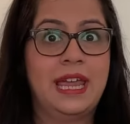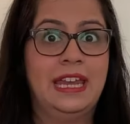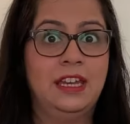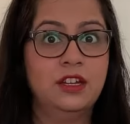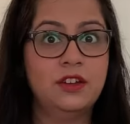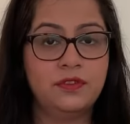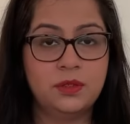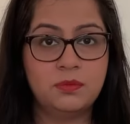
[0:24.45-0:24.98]

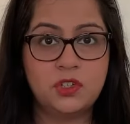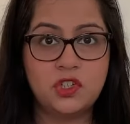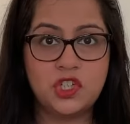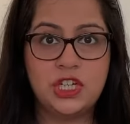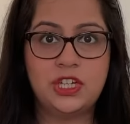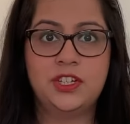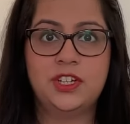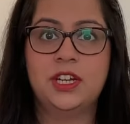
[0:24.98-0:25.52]
any of the
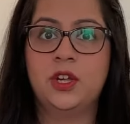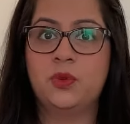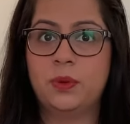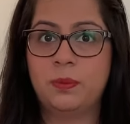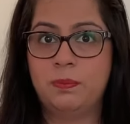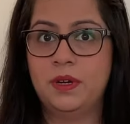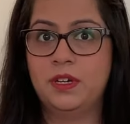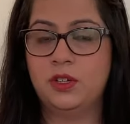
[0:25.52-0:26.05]
machinery and
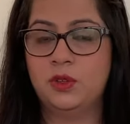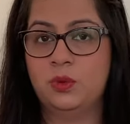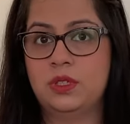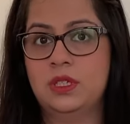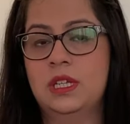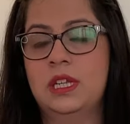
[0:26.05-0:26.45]
equipment used